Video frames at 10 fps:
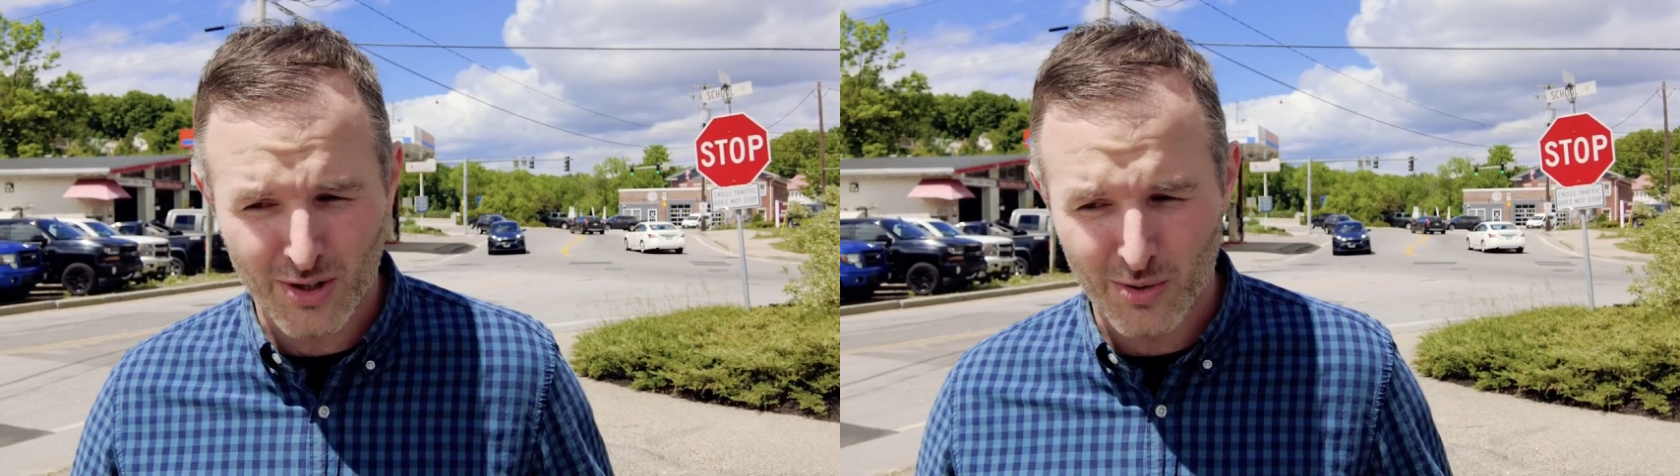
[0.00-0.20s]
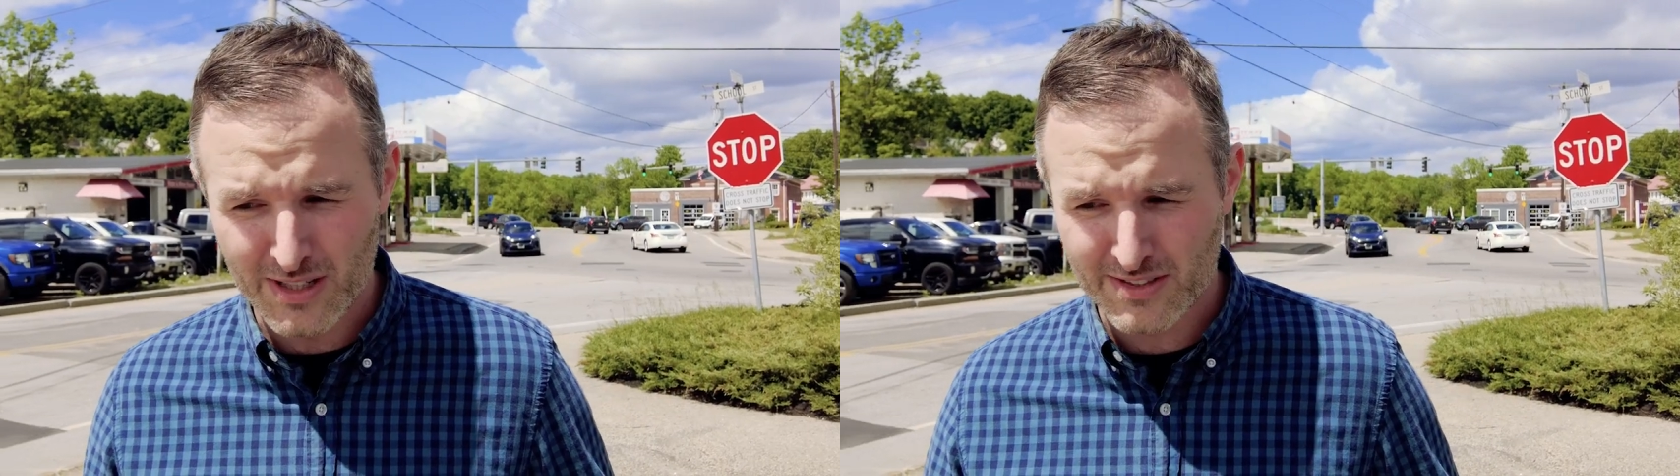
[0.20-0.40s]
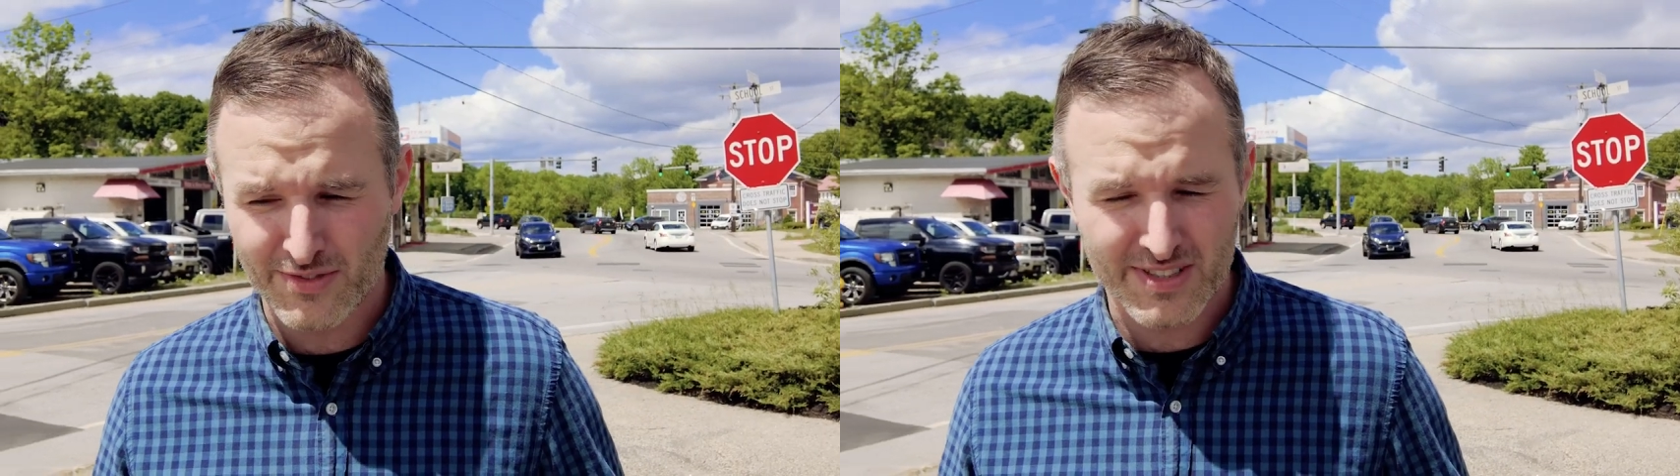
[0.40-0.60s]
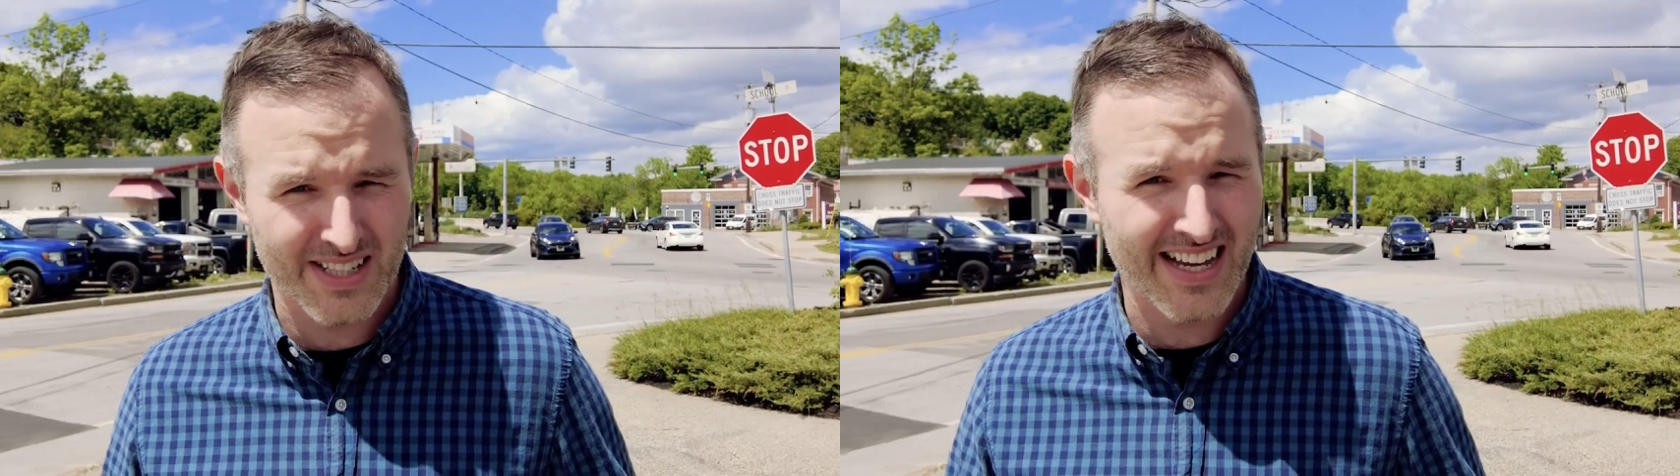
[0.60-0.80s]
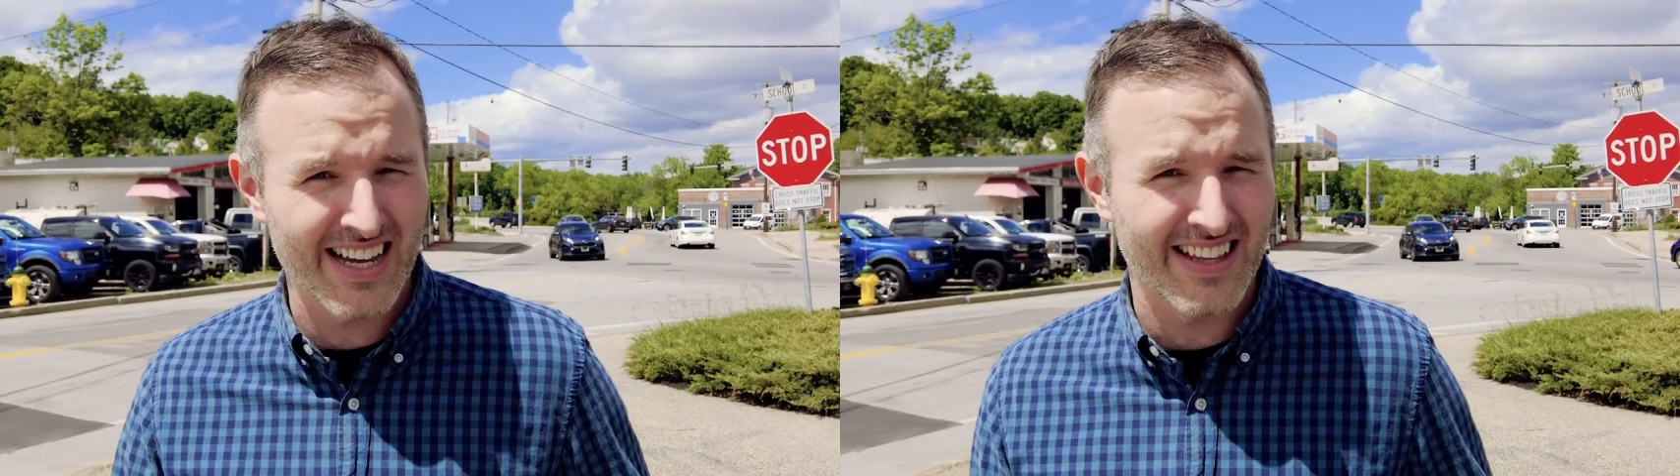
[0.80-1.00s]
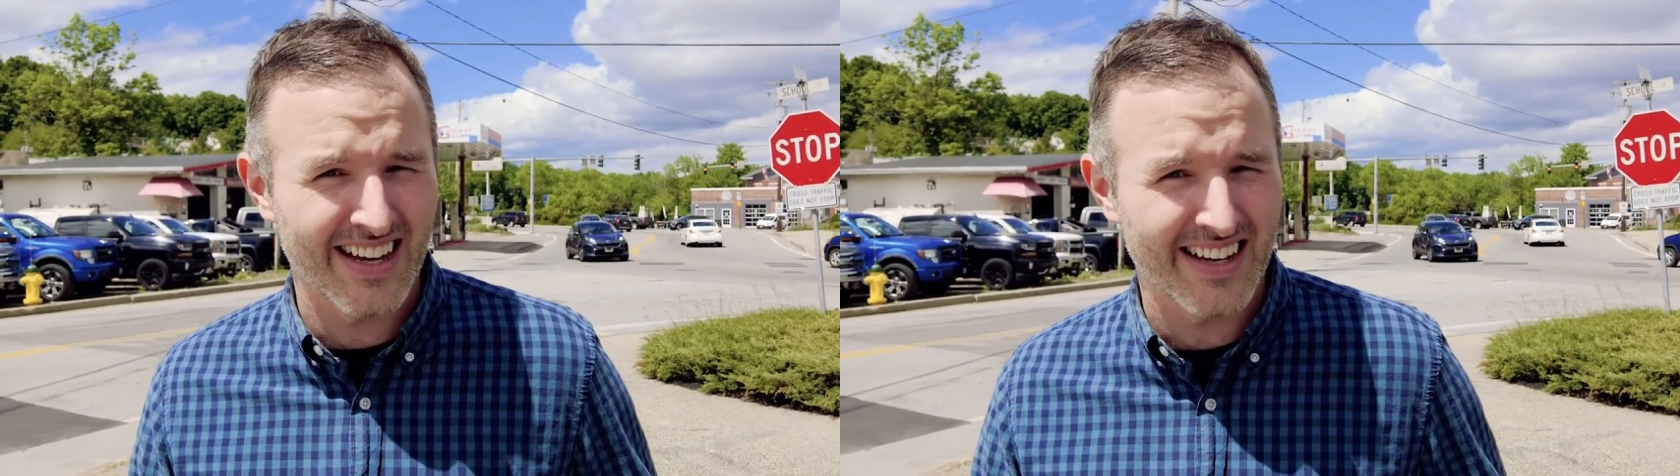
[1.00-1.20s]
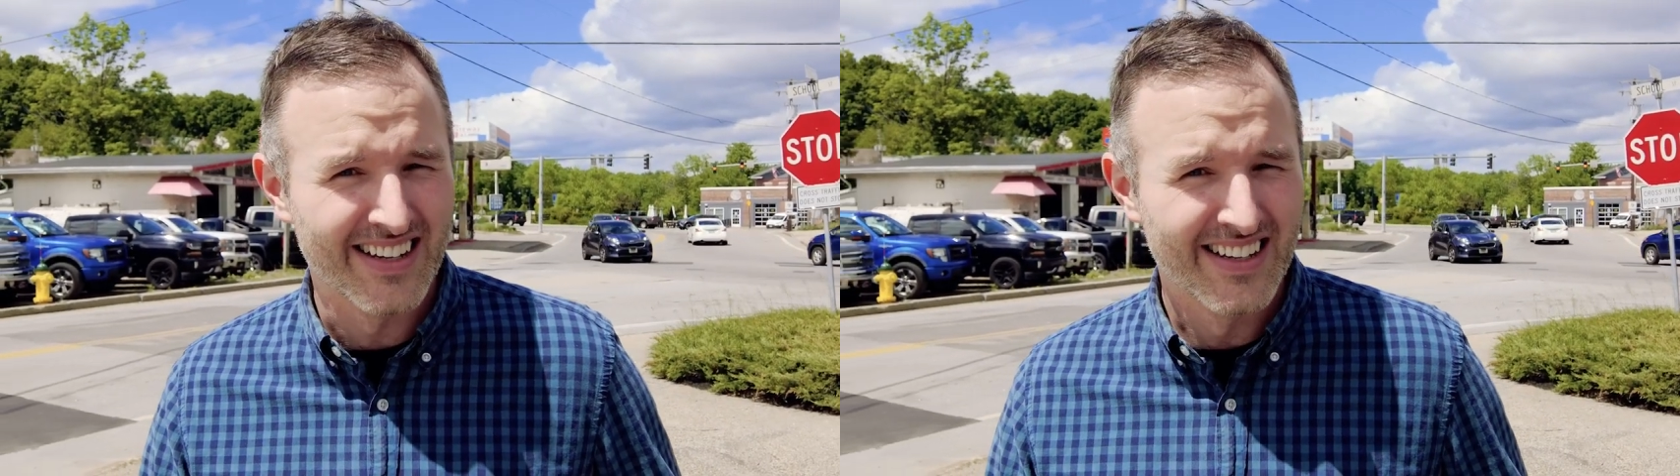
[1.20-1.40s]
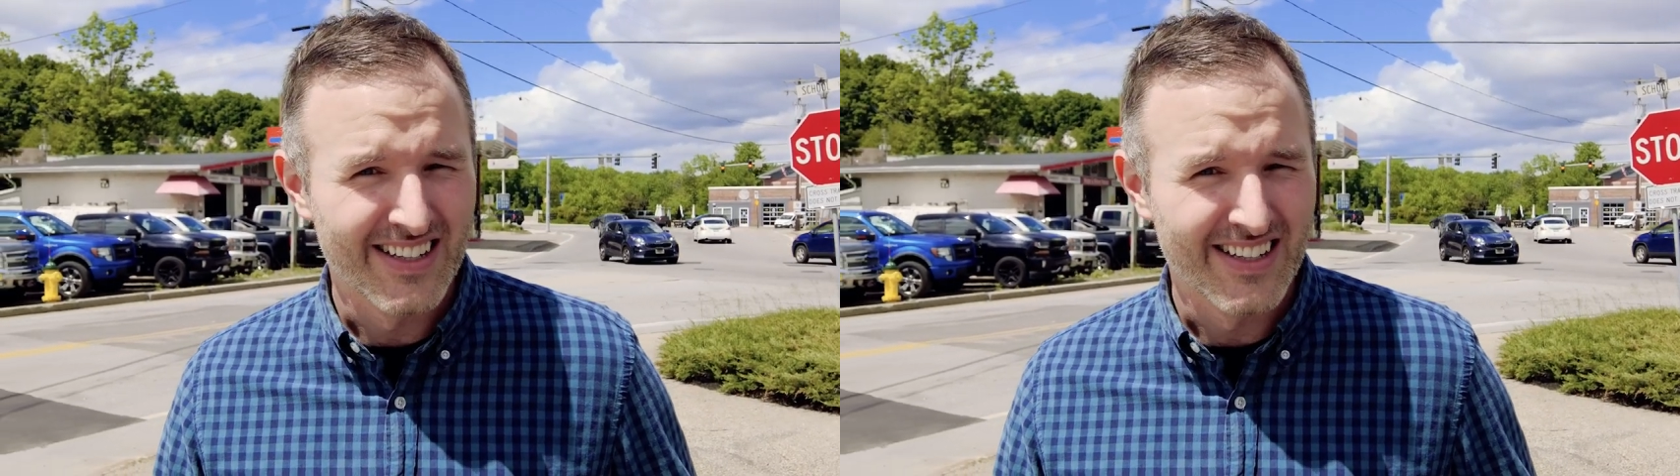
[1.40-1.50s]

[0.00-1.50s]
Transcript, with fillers: goal was for today, that